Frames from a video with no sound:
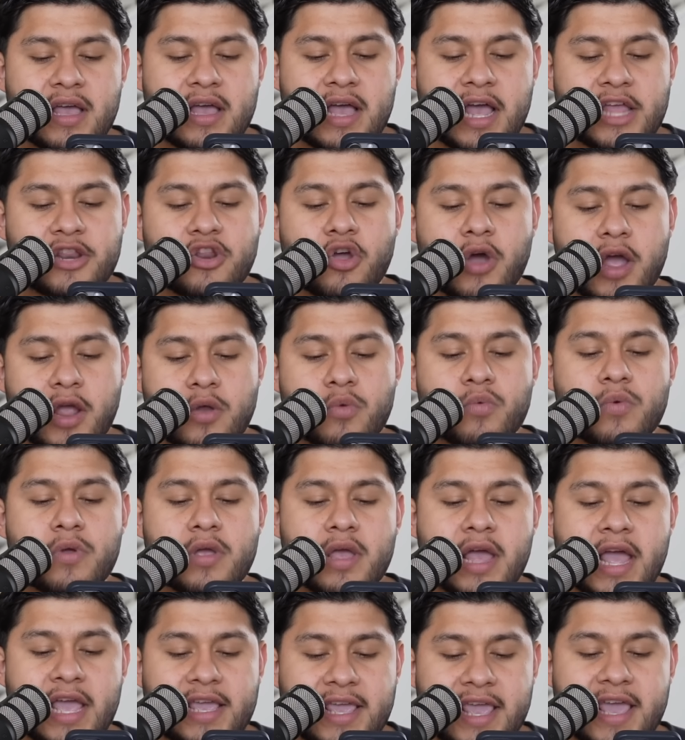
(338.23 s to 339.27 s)
I know I,
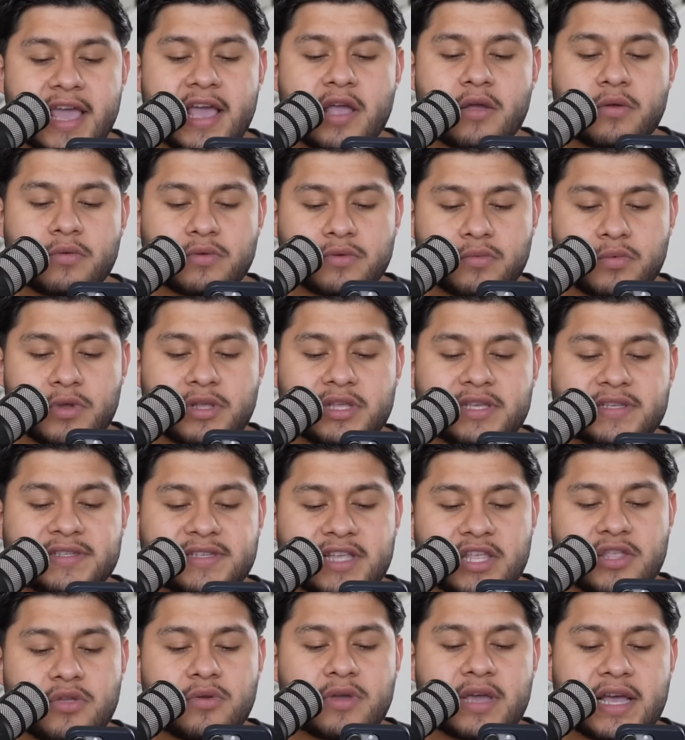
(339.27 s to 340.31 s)
I can't really
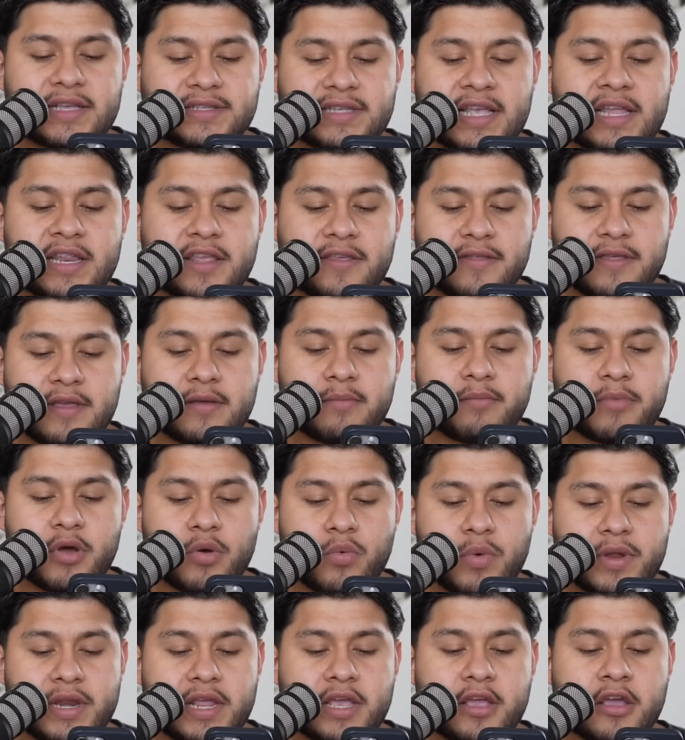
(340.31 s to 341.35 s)
send you guys anything, but
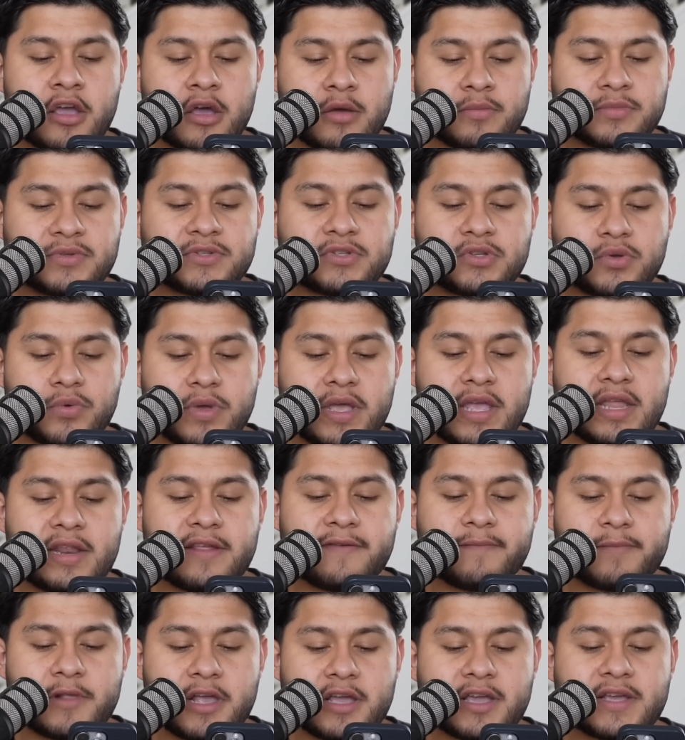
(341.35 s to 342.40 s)
when it comes to it, and
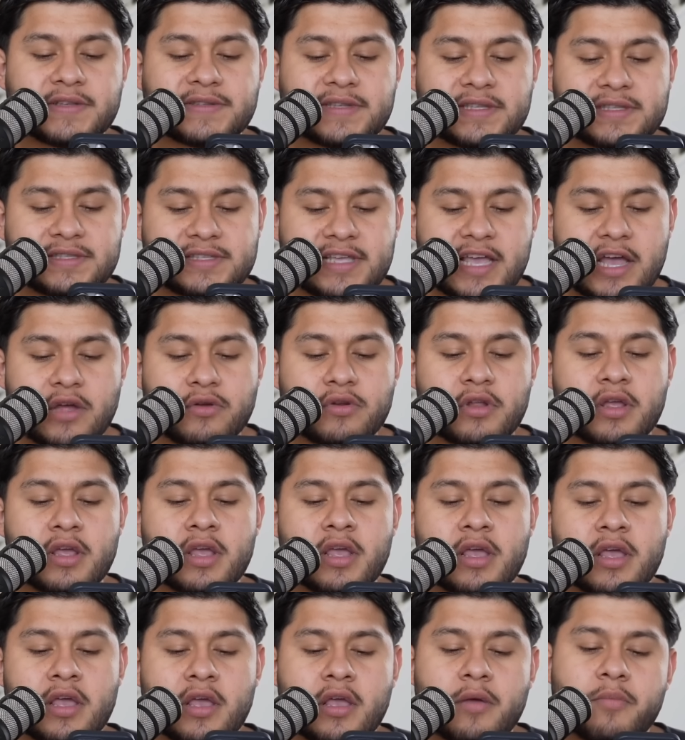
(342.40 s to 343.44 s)
if Blanca's in town,
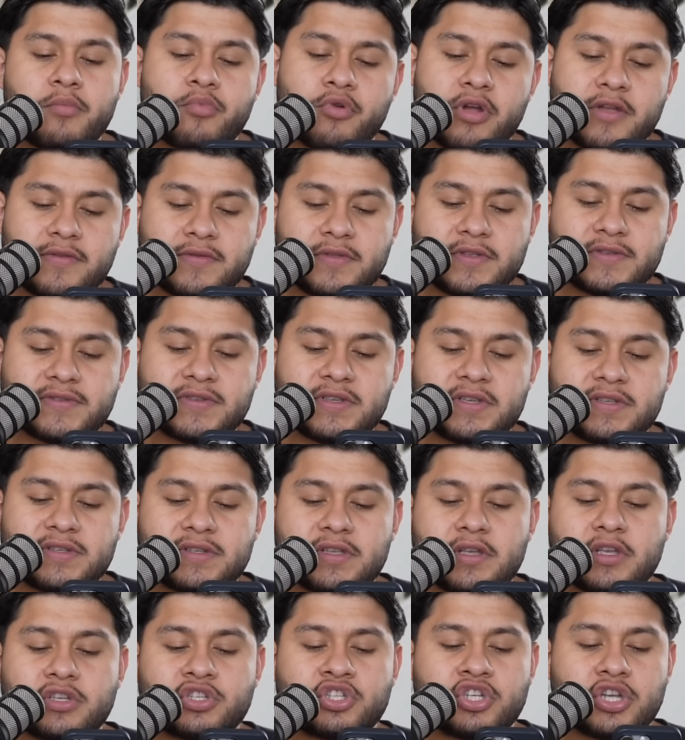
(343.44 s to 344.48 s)

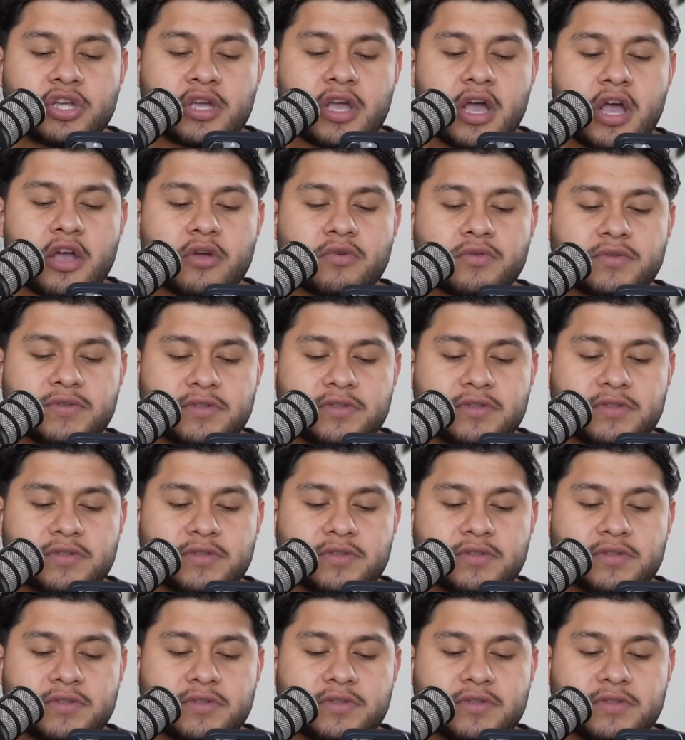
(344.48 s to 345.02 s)
parentheses Chicago